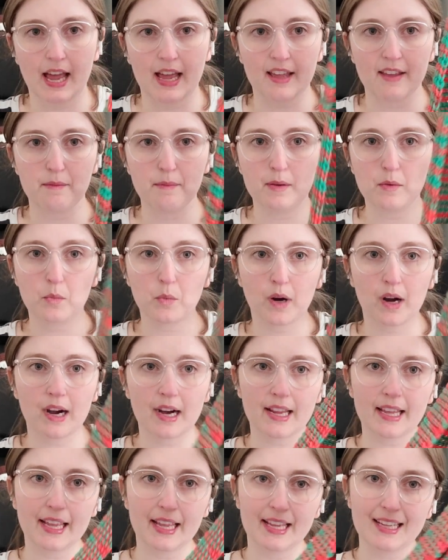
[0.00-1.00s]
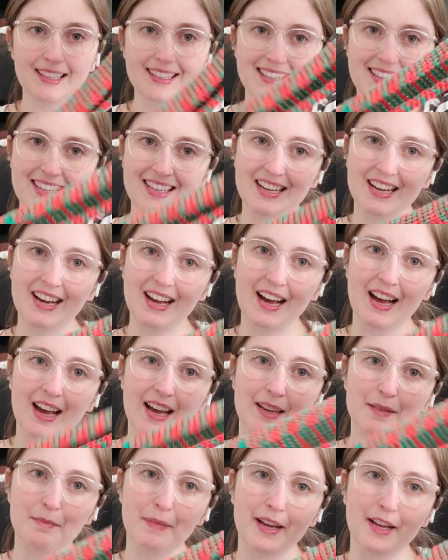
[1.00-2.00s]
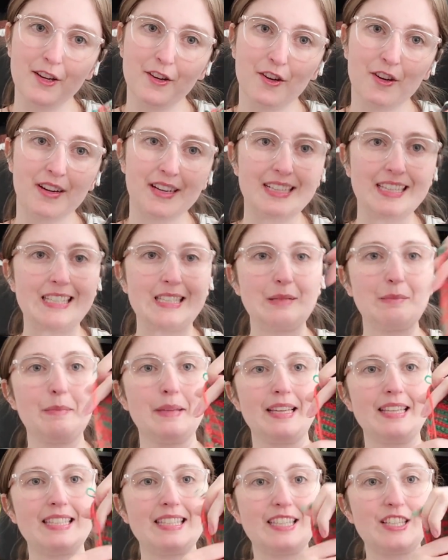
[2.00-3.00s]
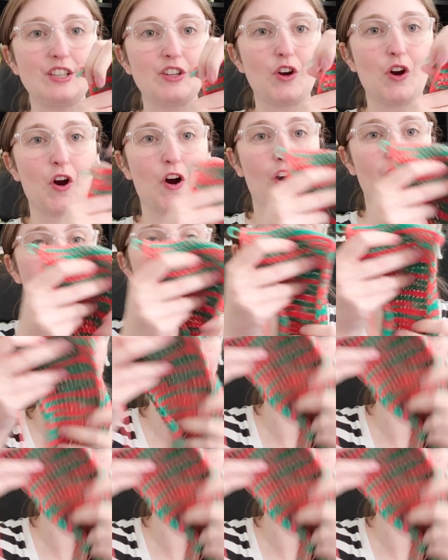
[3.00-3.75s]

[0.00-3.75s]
I've been working on my Christmas scarf.